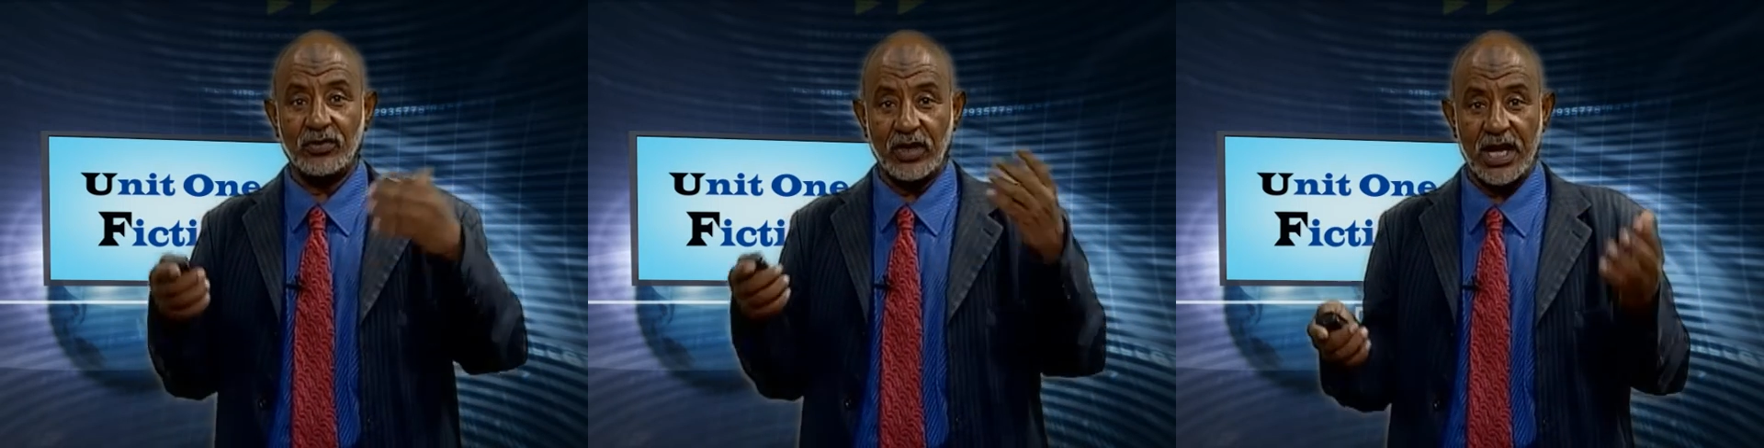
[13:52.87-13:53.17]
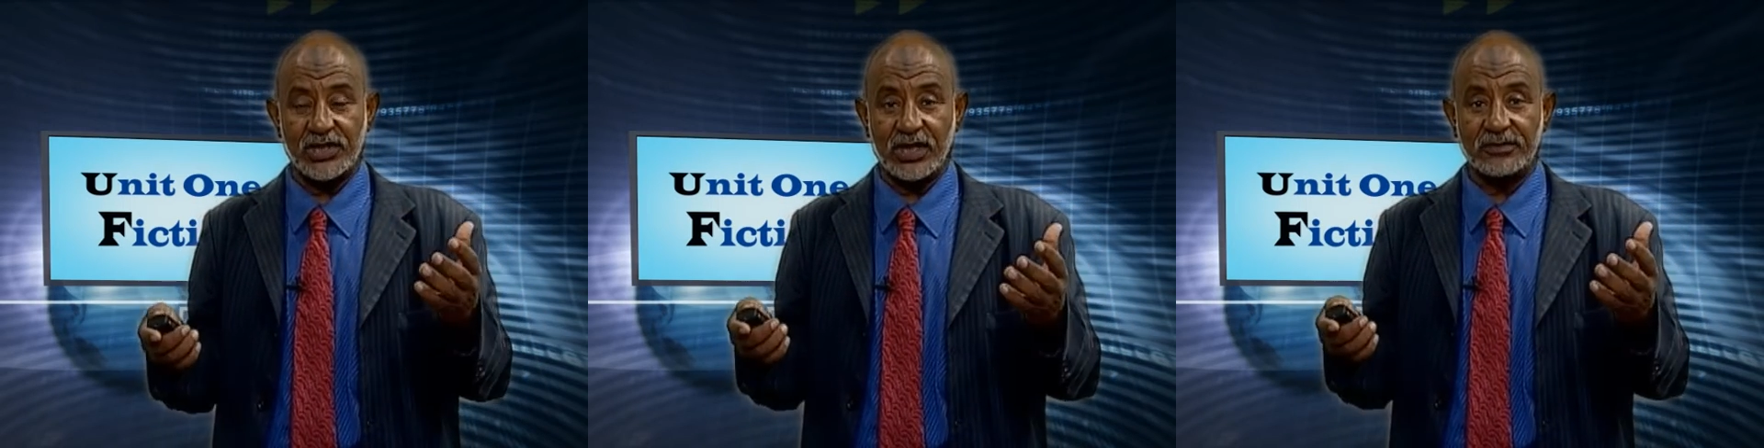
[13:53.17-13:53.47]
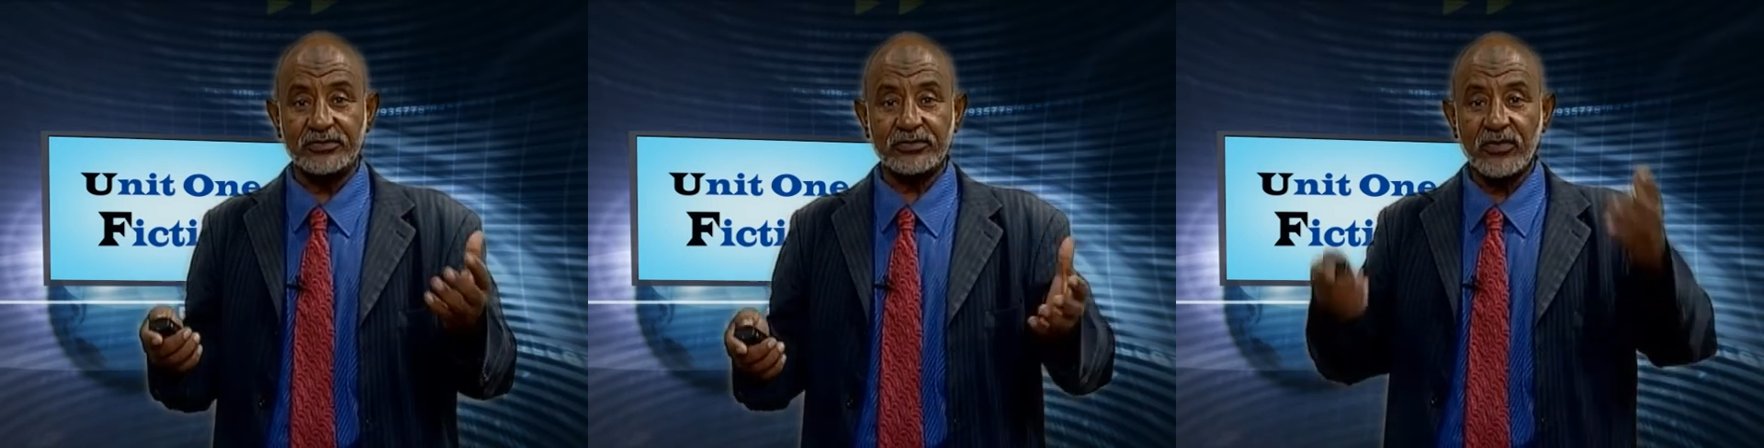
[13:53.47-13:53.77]

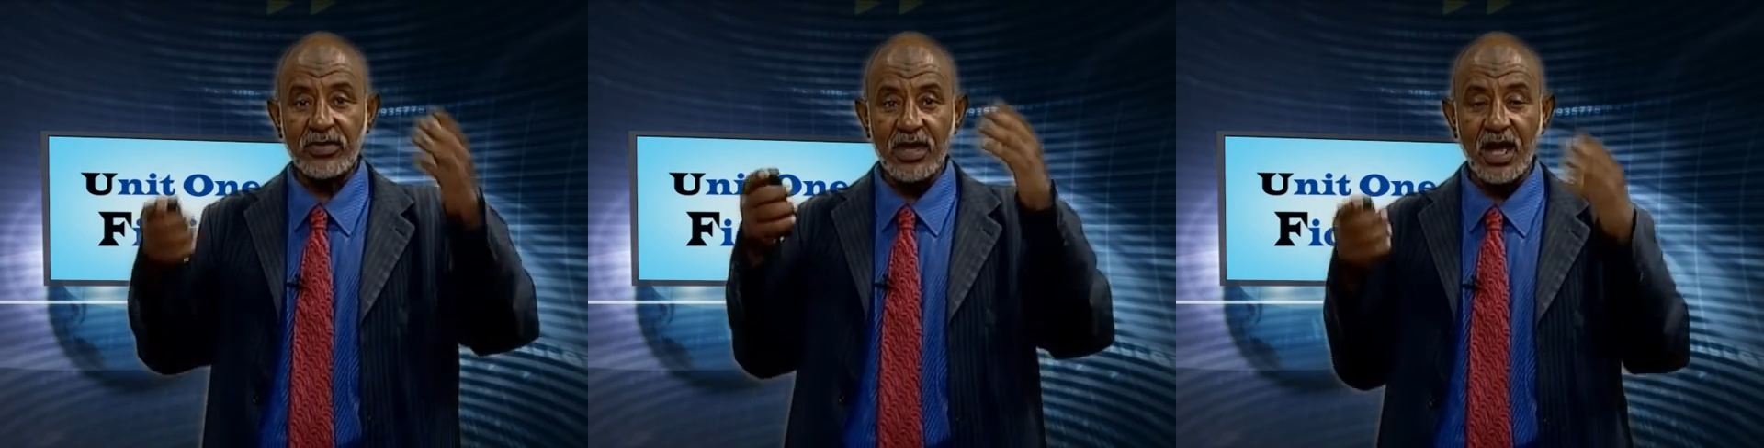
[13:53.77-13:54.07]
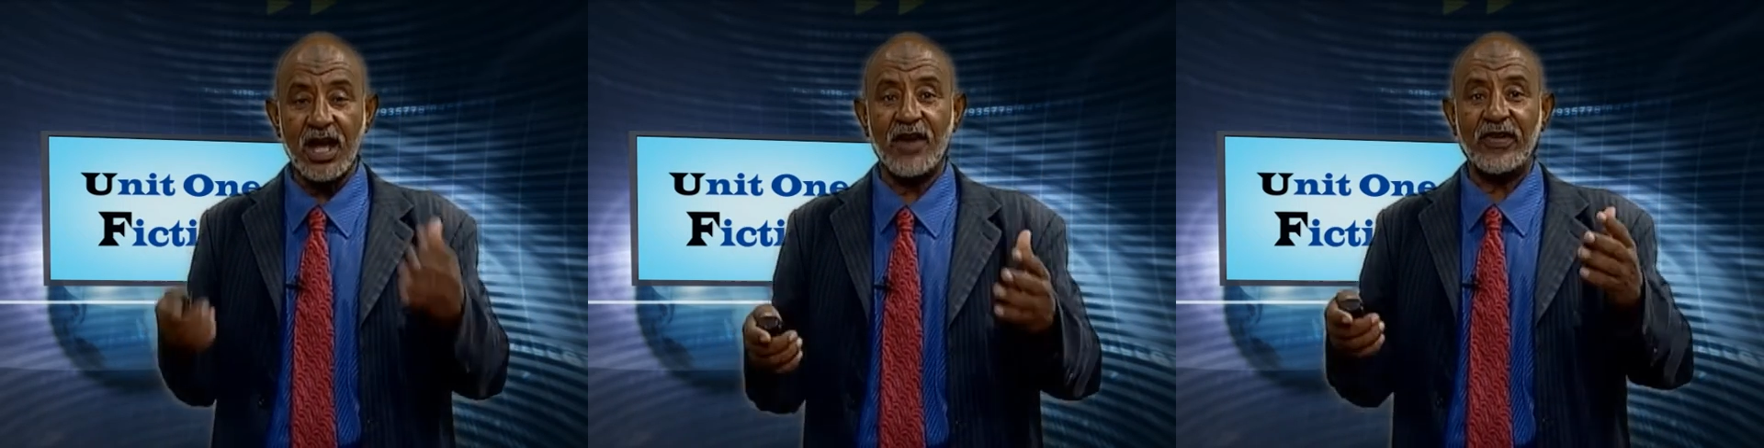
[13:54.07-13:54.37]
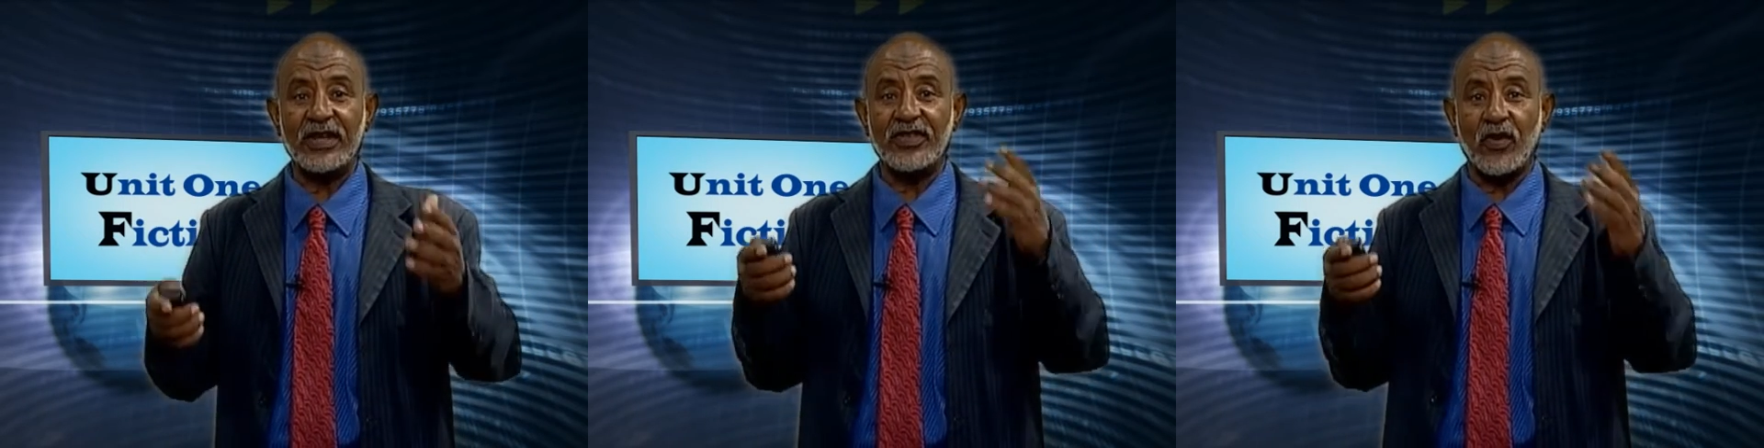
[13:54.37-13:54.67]
intonation
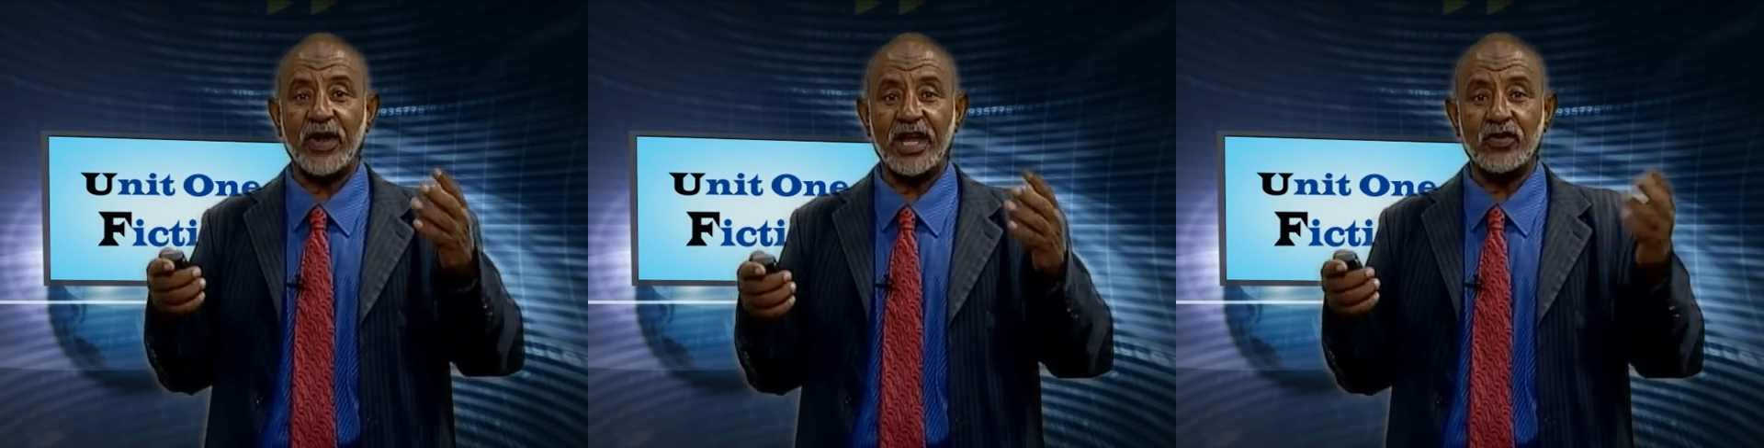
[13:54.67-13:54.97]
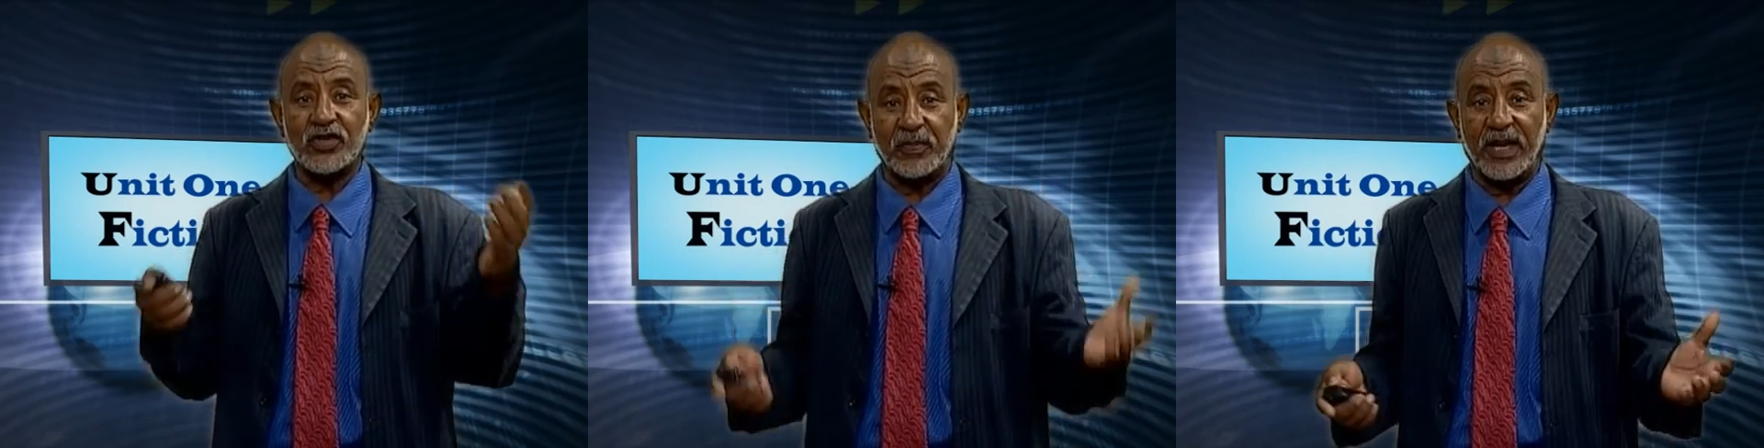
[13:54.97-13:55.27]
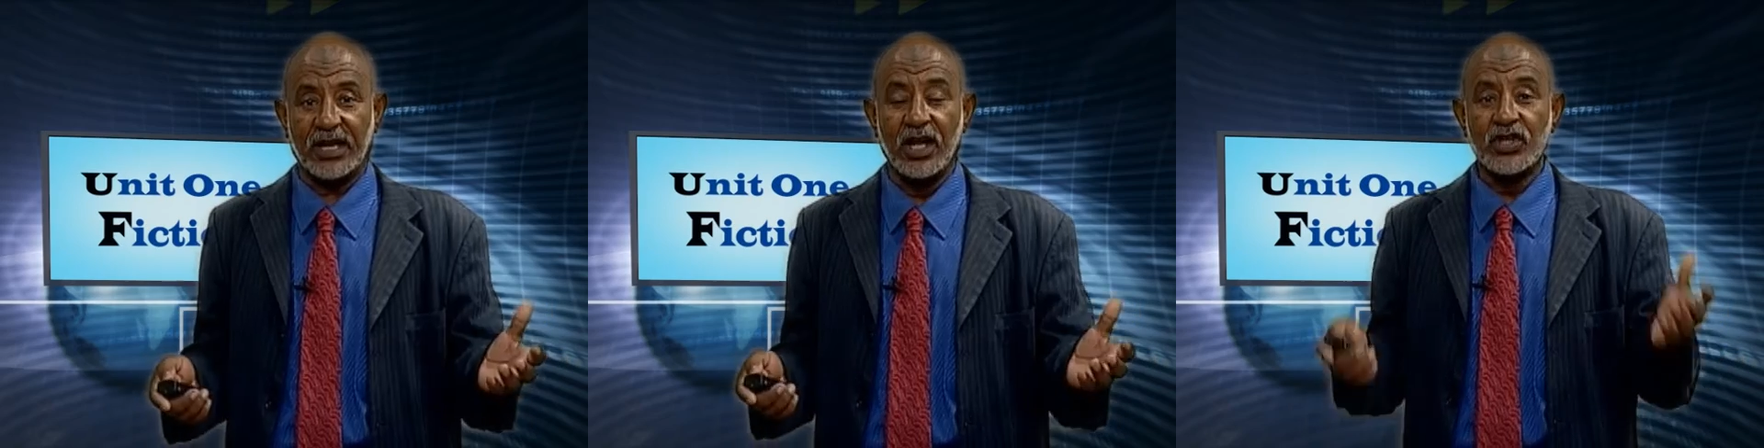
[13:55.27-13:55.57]
govern the way you
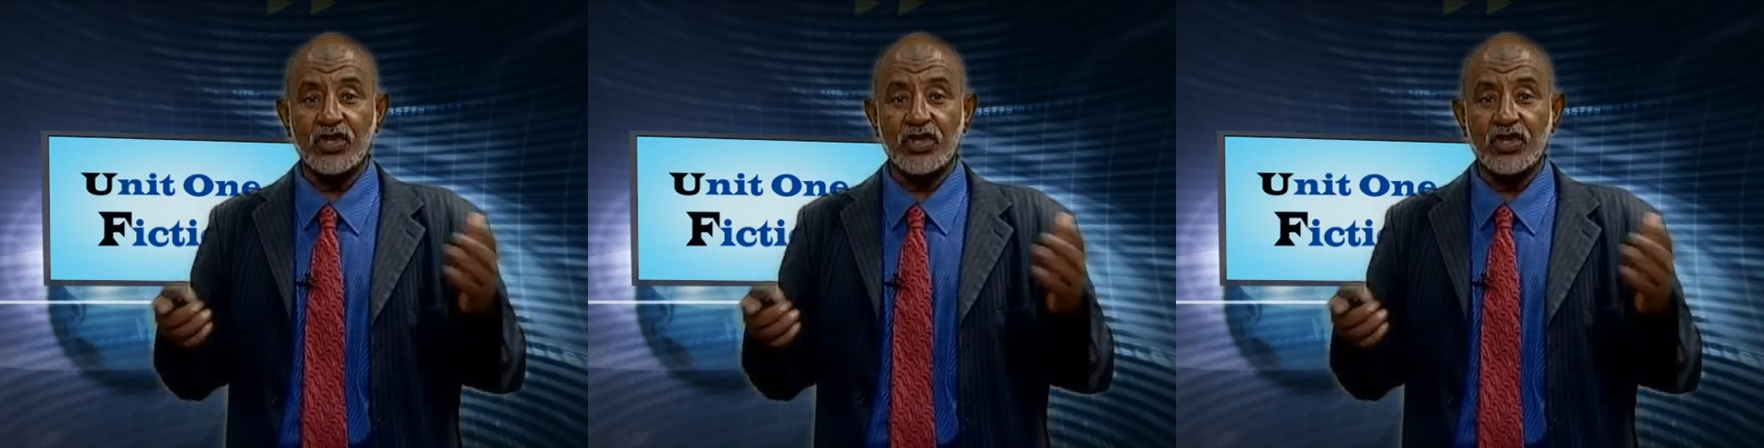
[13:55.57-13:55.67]
speak.